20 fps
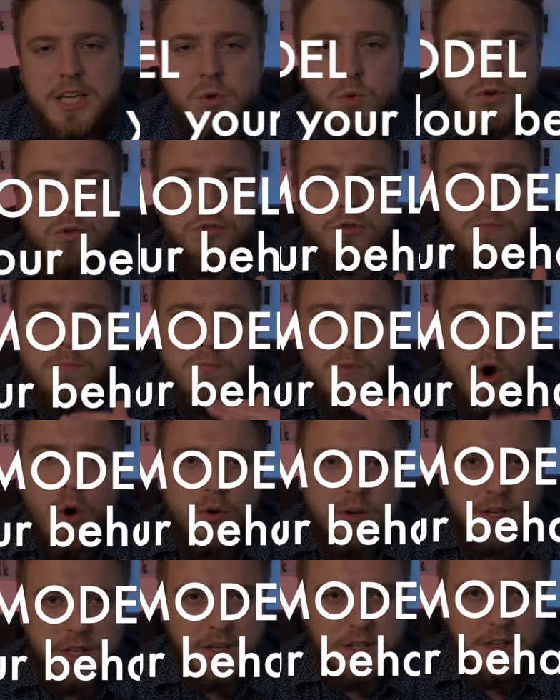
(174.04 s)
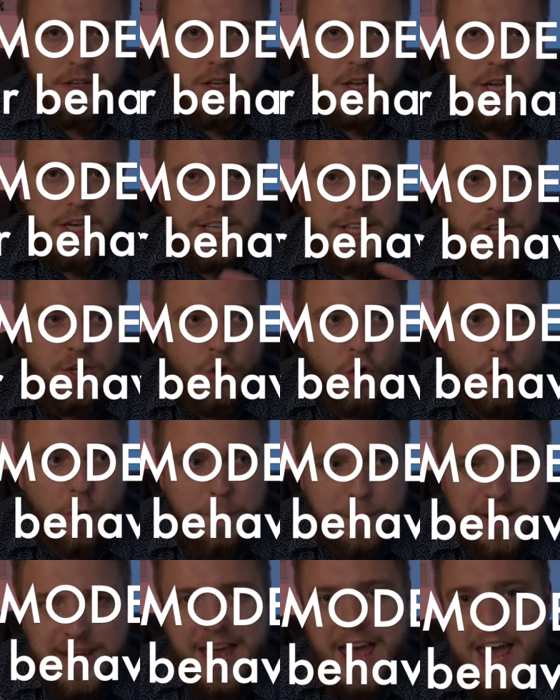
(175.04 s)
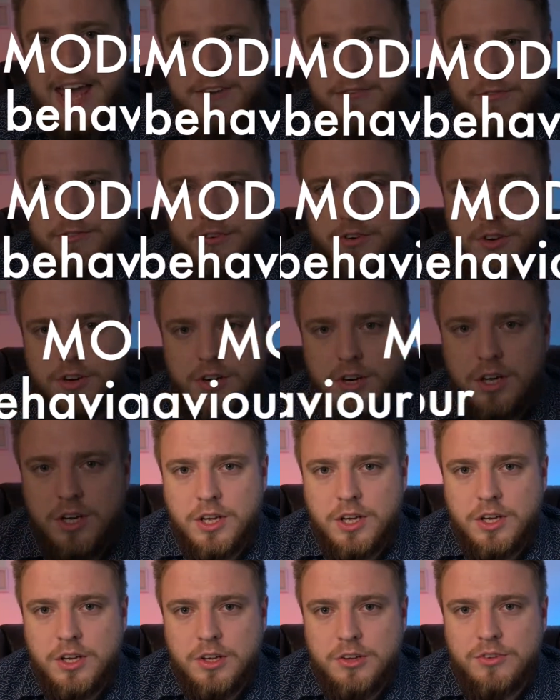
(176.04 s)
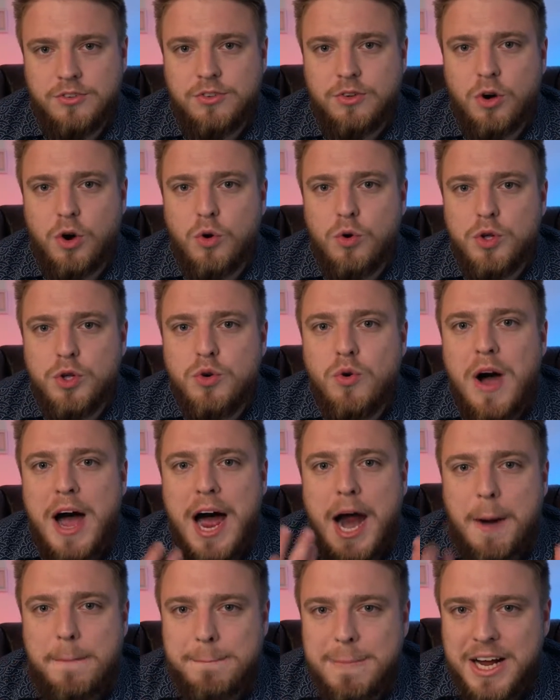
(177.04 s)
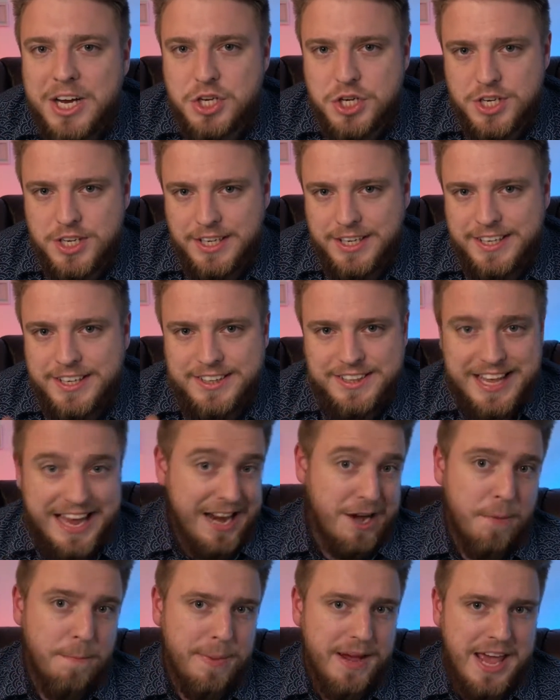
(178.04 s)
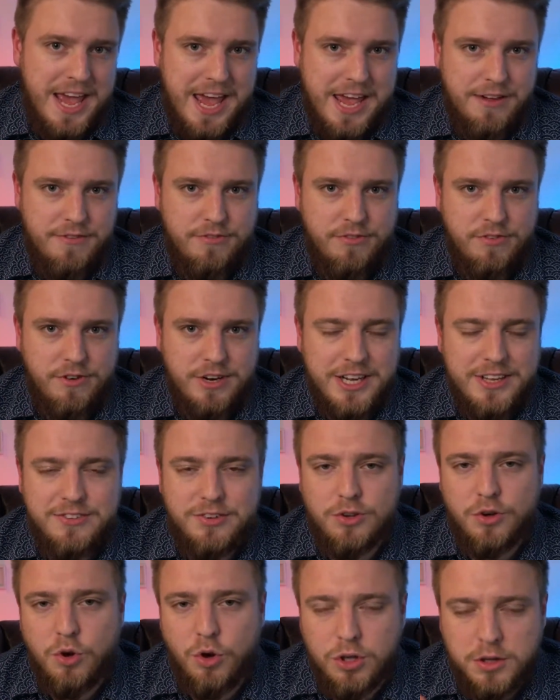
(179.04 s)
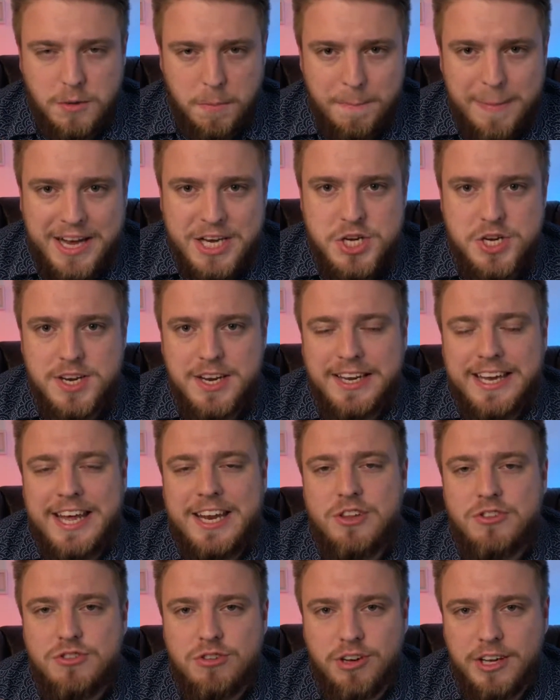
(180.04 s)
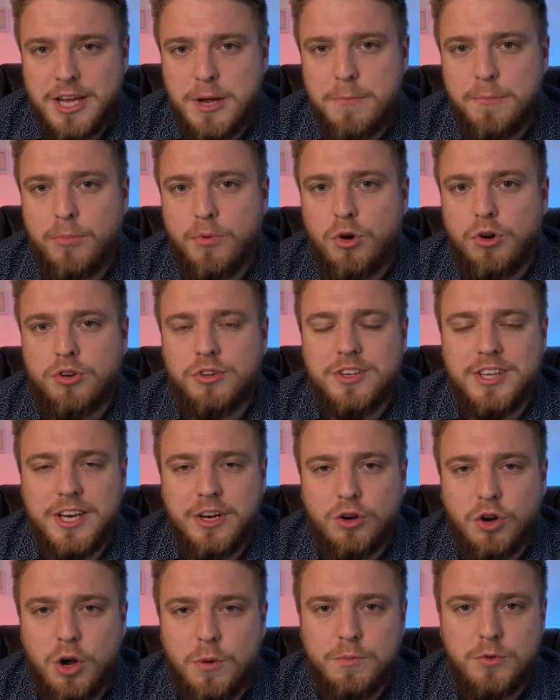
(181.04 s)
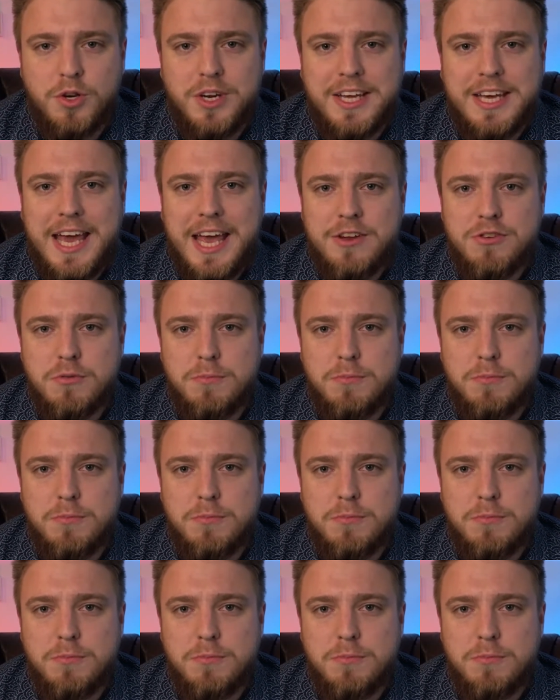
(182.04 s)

want to model your behavior so you are matching their behavior. It's called matching, and it's really important in a communication